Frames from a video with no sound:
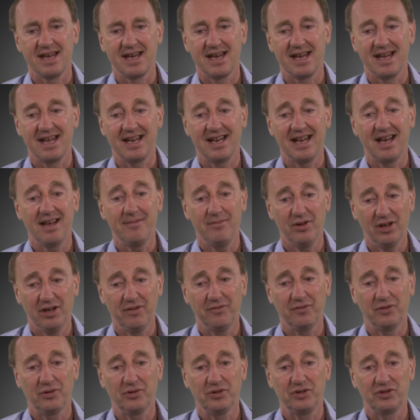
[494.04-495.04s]
And I'm
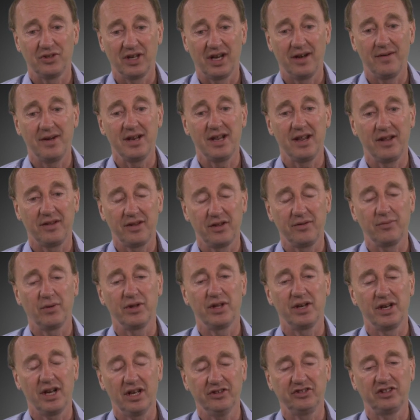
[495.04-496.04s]
looking forward to it. I mean,
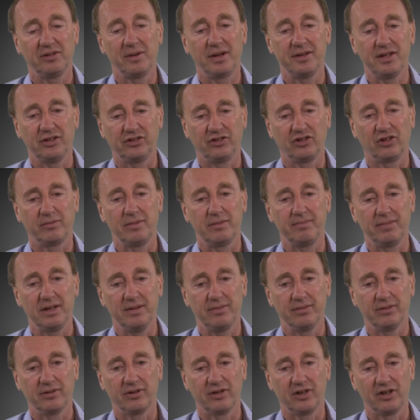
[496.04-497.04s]
the nice thing about this is going to be
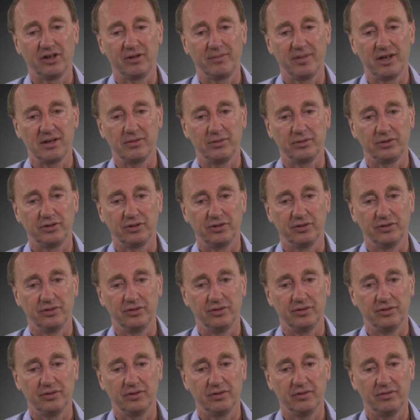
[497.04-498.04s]
people are going to be able
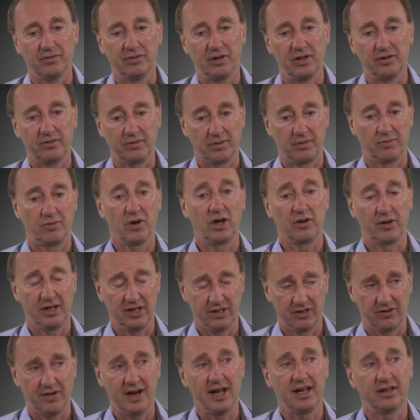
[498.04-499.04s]
to... It's going to be quite
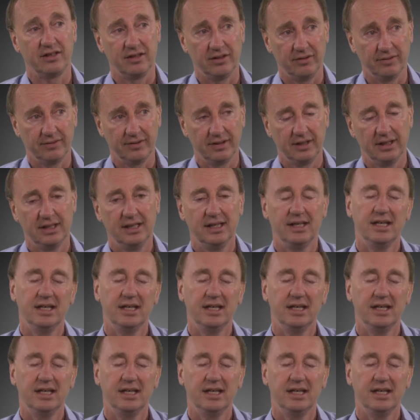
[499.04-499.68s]
interactive.